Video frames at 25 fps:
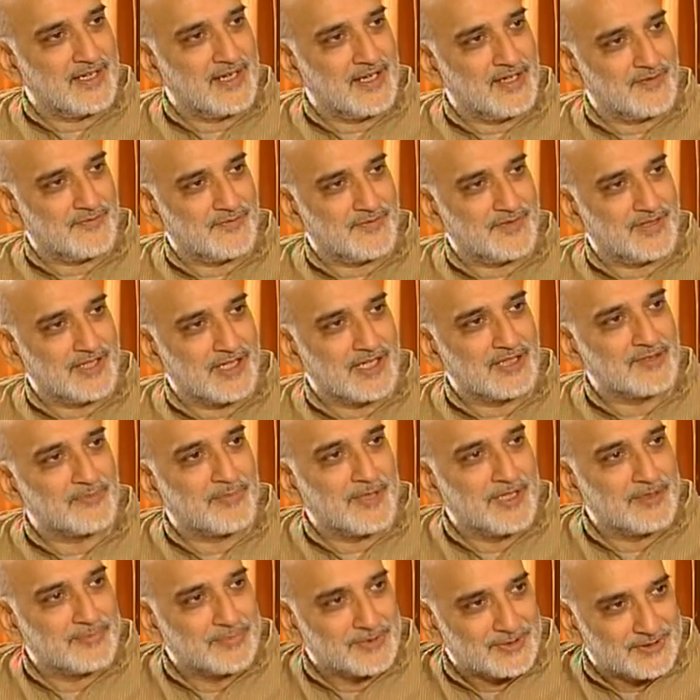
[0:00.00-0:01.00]
enough young
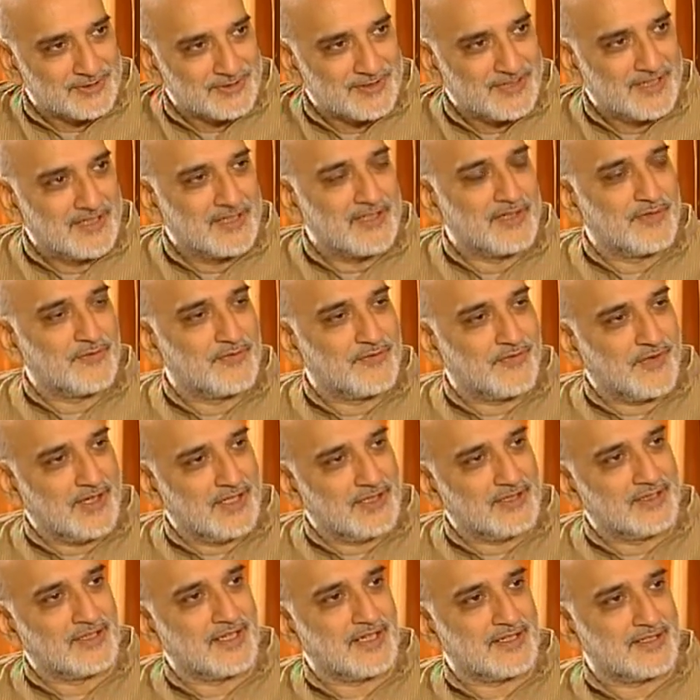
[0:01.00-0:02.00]
people
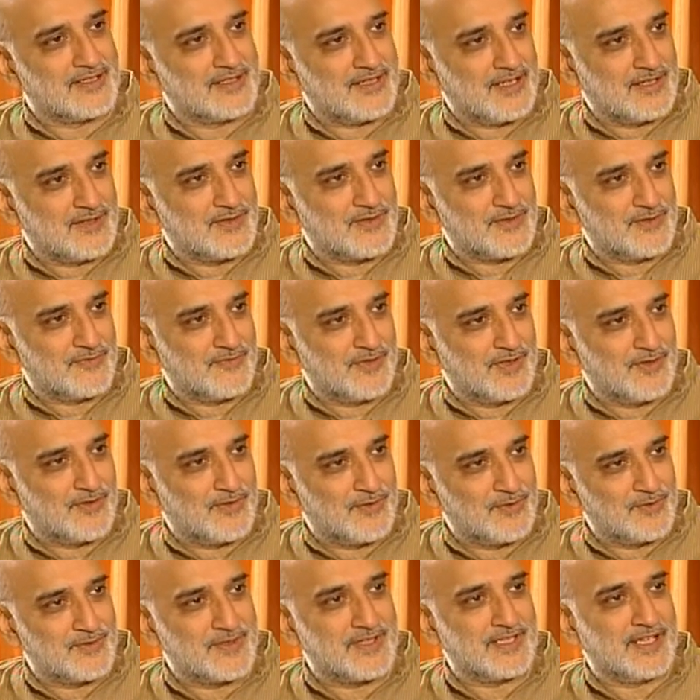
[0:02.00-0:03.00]
feel that sense of
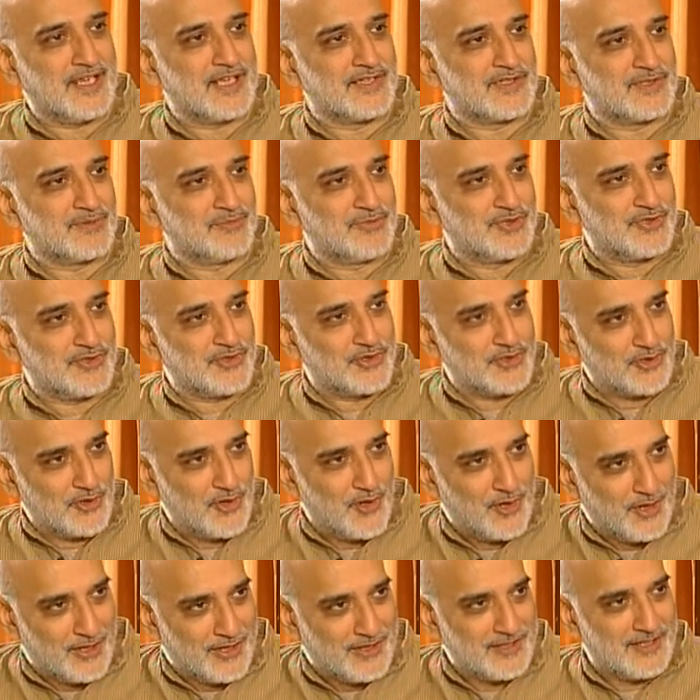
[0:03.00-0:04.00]
enthusiasm and
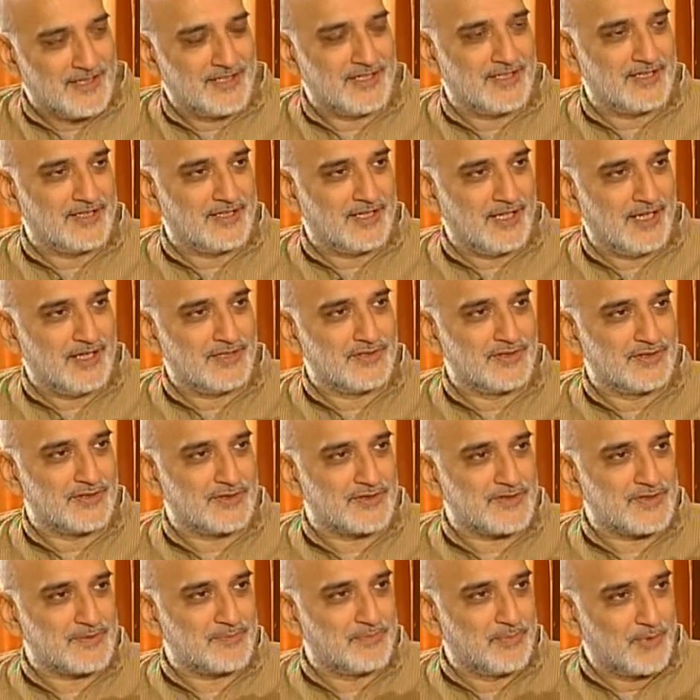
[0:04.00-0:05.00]
joy and engage
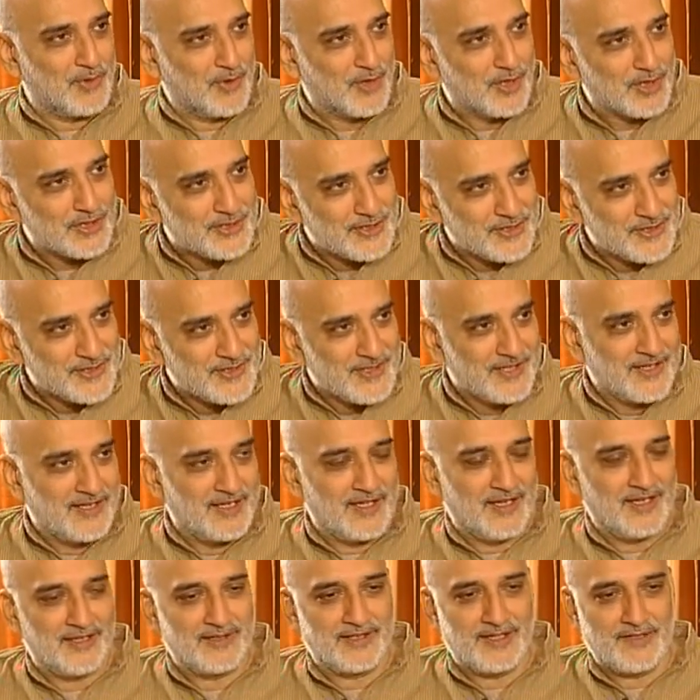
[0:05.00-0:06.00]
in sport,
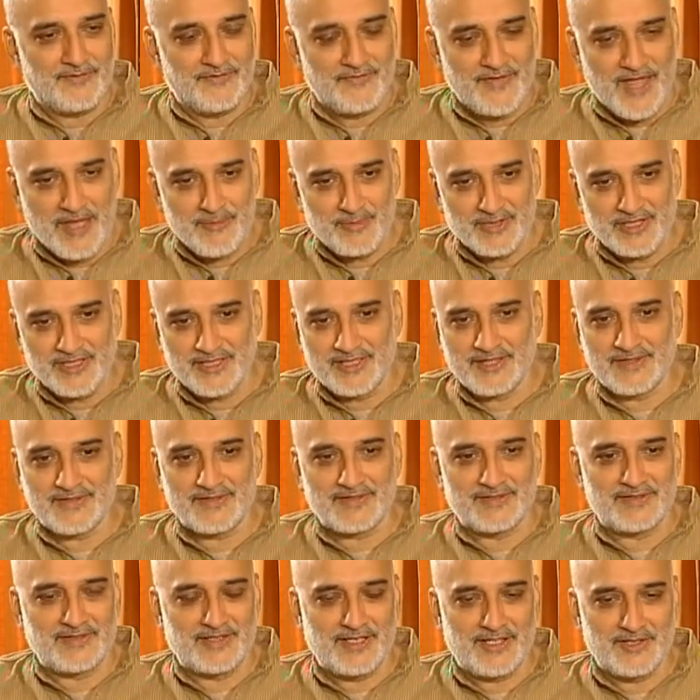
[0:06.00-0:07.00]
and their
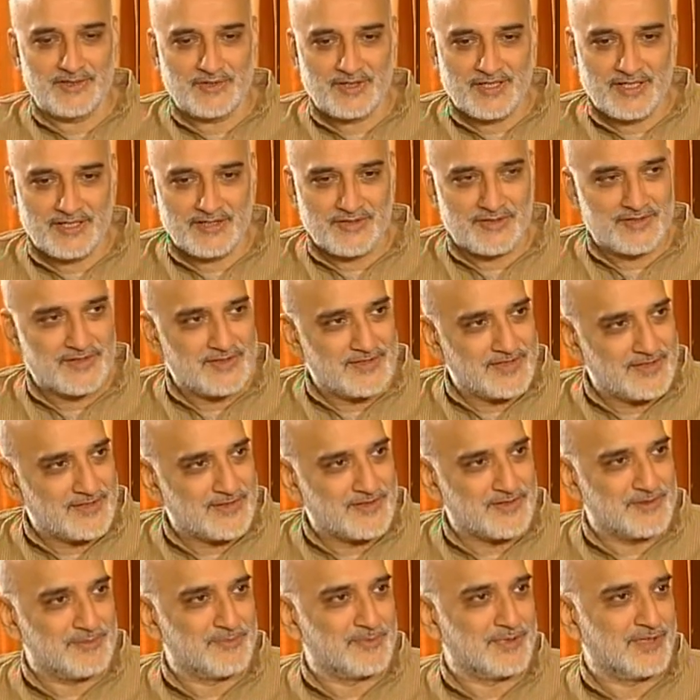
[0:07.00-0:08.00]
families and the education
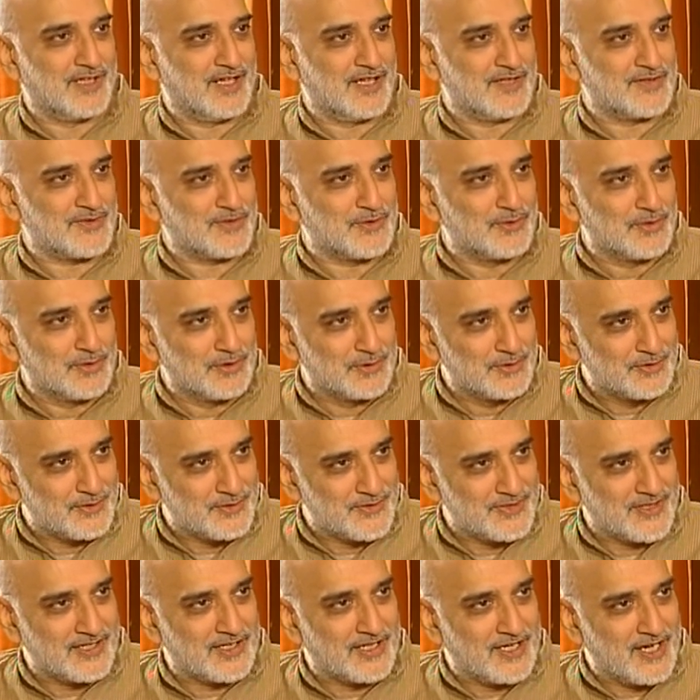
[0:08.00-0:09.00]
system and their
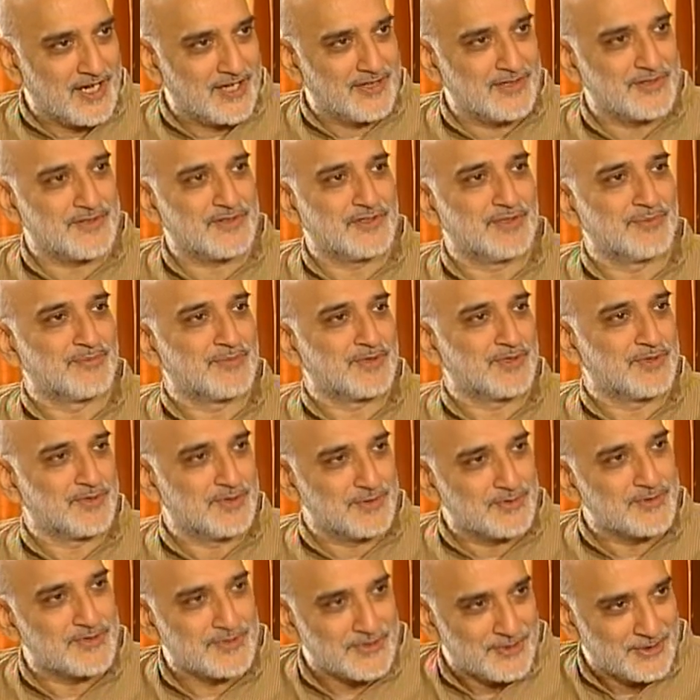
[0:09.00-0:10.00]
schools encourage them to
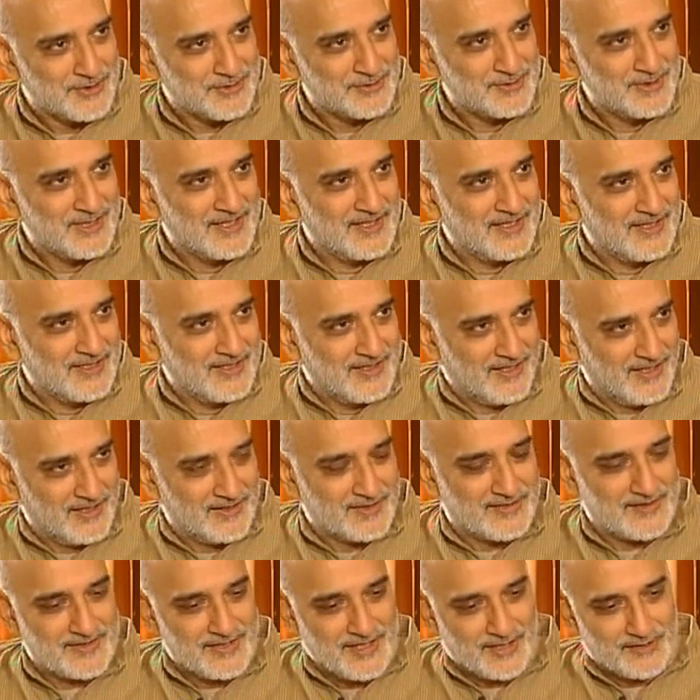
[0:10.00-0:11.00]
do so
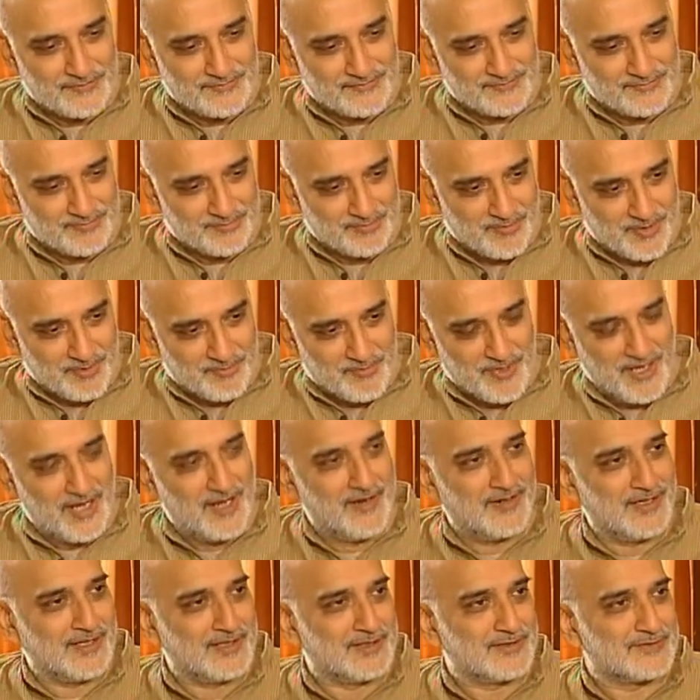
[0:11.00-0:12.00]
instead of
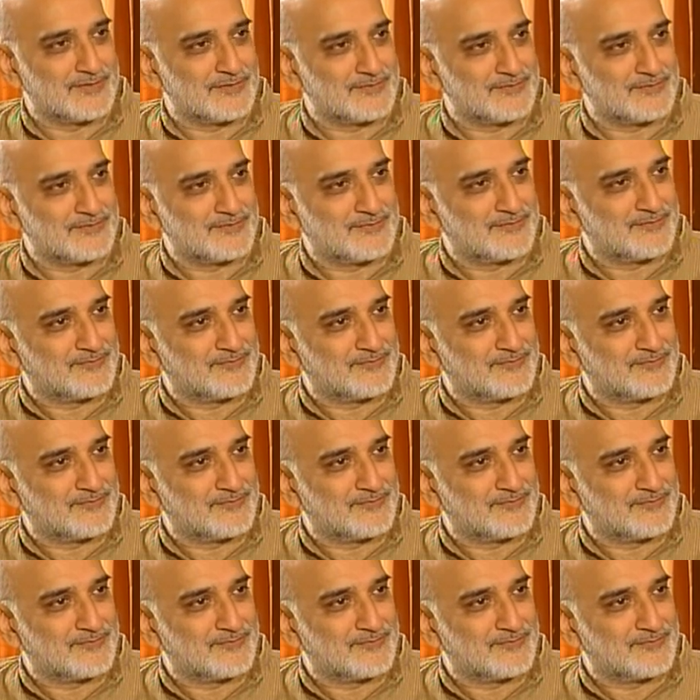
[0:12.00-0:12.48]
preparing